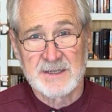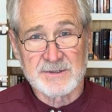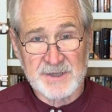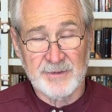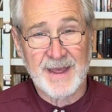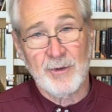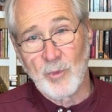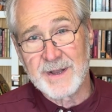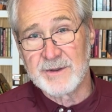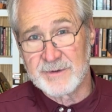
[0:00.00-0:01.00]
so that
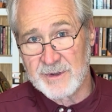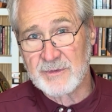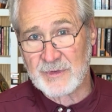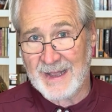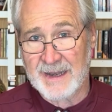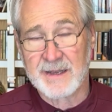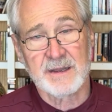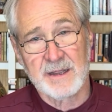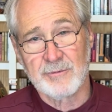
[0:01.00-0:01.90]
when you do sell it, it